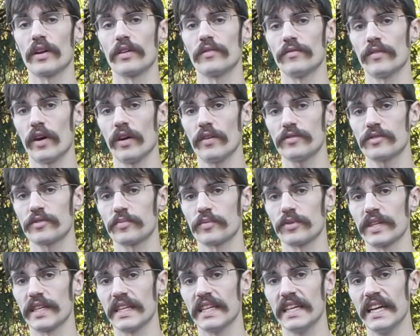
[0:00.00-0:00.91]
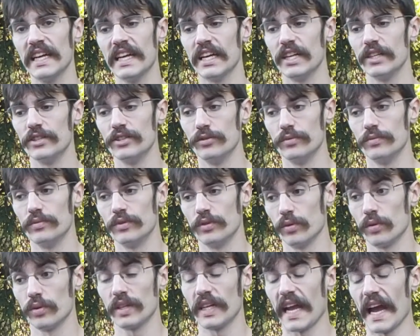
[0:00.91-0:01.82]
evolve spree, you
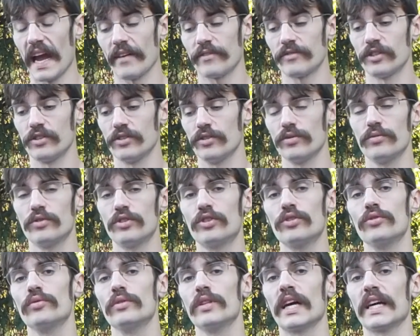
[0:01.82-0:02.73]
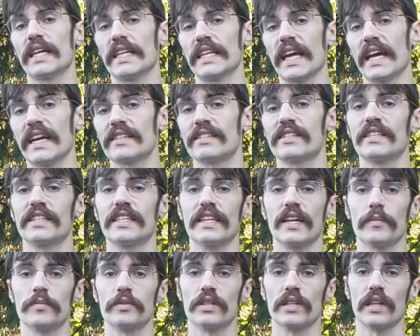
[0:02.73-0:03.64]
only have to do 2 Lucky Eggs to get
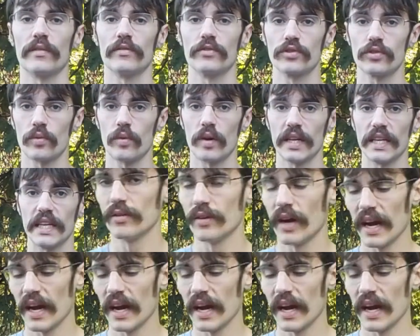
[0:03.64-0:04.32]
up to level 20.